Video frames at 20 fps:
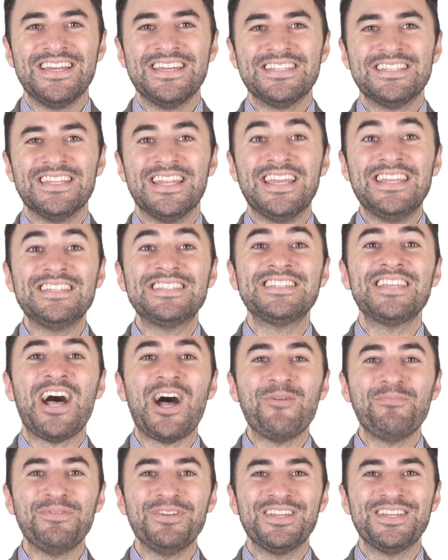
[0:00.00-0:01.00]
Today's
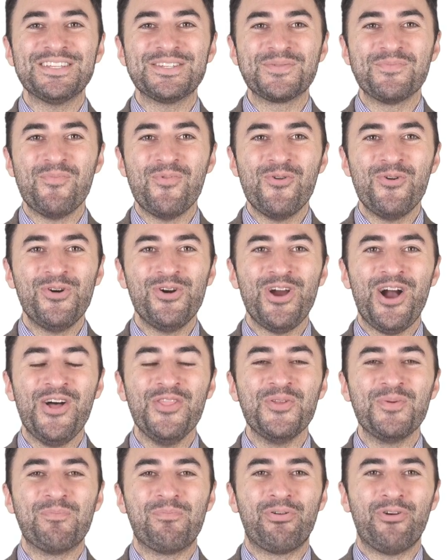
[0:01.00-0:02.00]
topic is more on
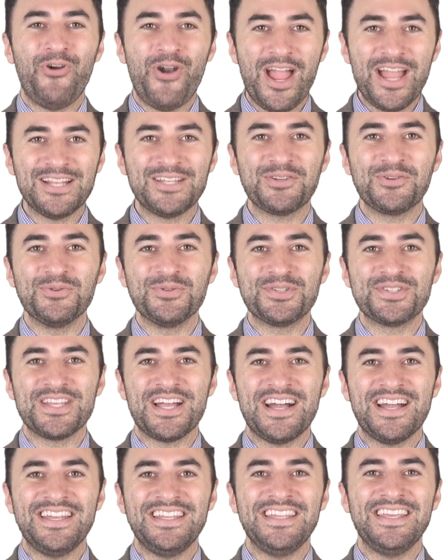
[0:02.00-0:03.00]
the practical
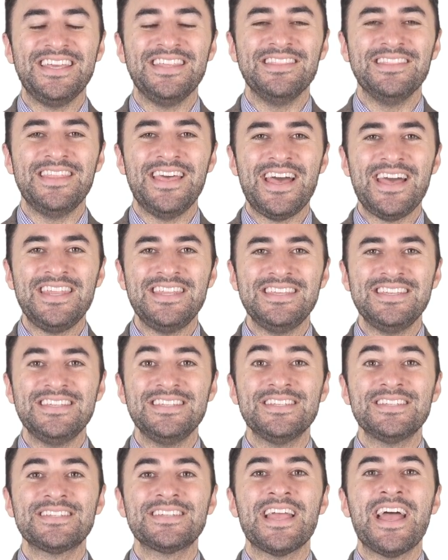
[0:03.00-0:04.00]
side, and that
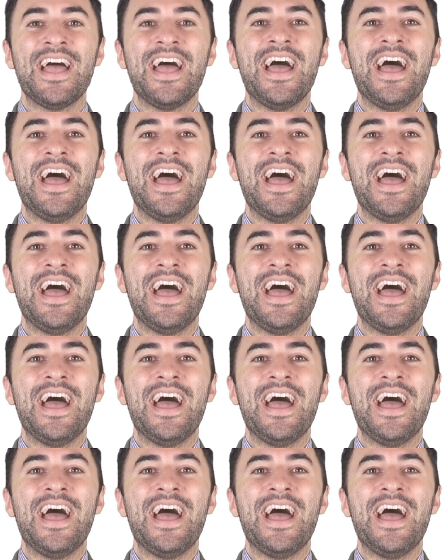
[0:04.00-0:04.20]
is